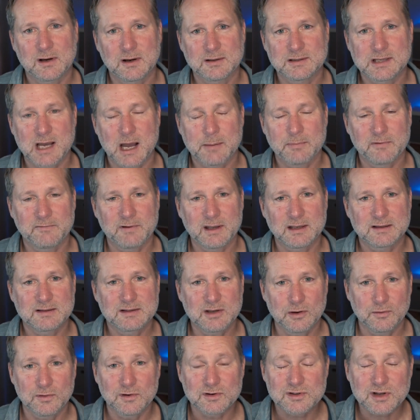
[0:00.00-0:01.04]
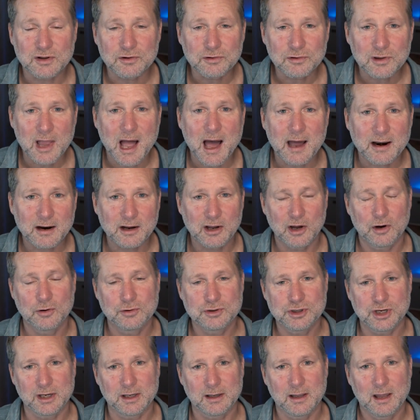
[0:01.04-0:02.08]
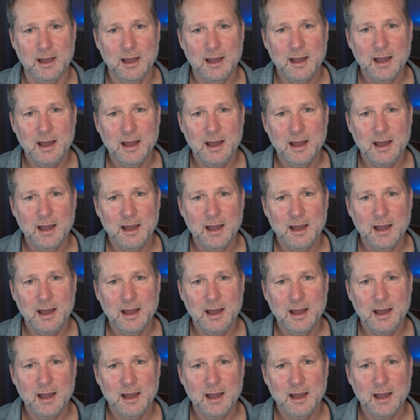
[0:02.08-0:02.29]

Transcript: on top of it. So there's a lot of coaching.